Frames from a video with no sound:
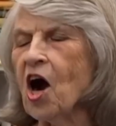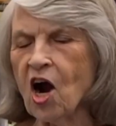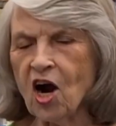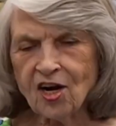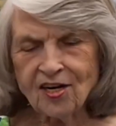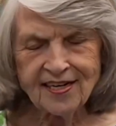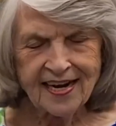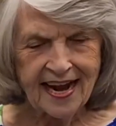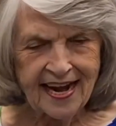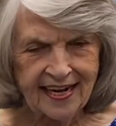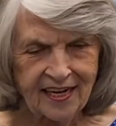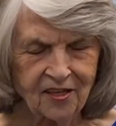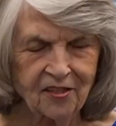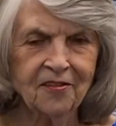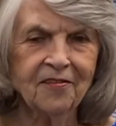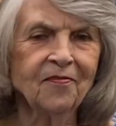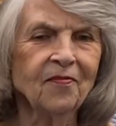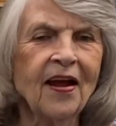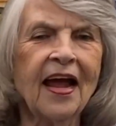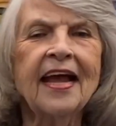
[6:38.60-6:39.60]
hanger.
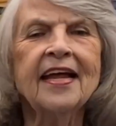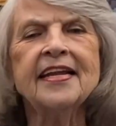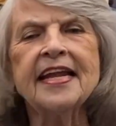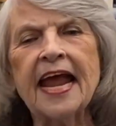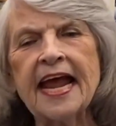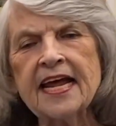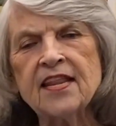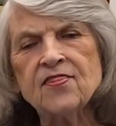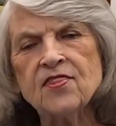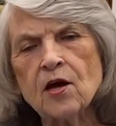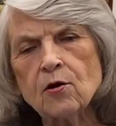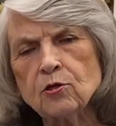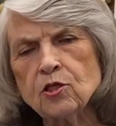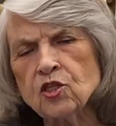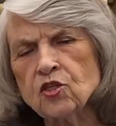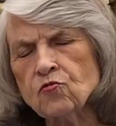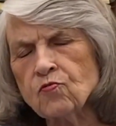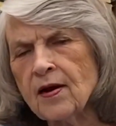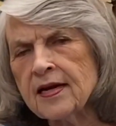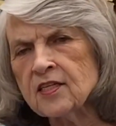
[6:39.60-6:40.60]
And those
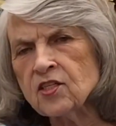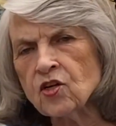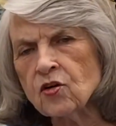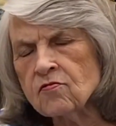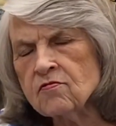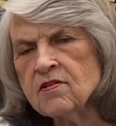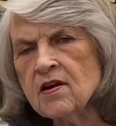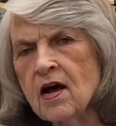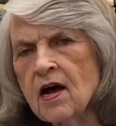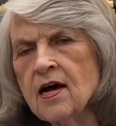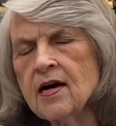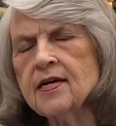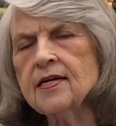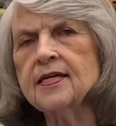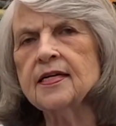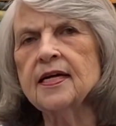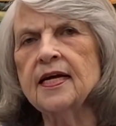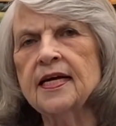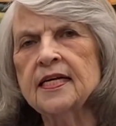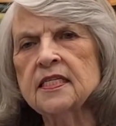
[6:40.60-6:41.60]
threads are not
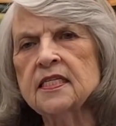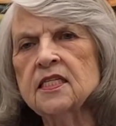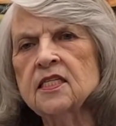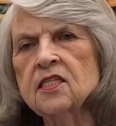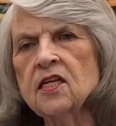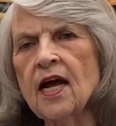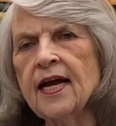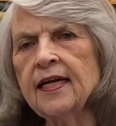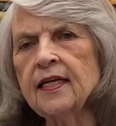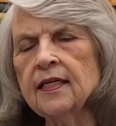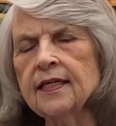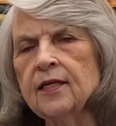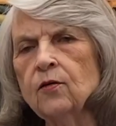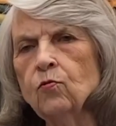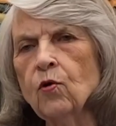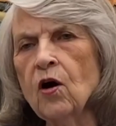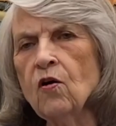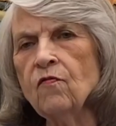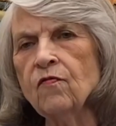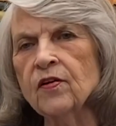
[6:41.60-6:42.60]
as tightly
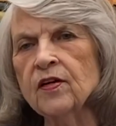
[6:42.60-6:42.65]
woven.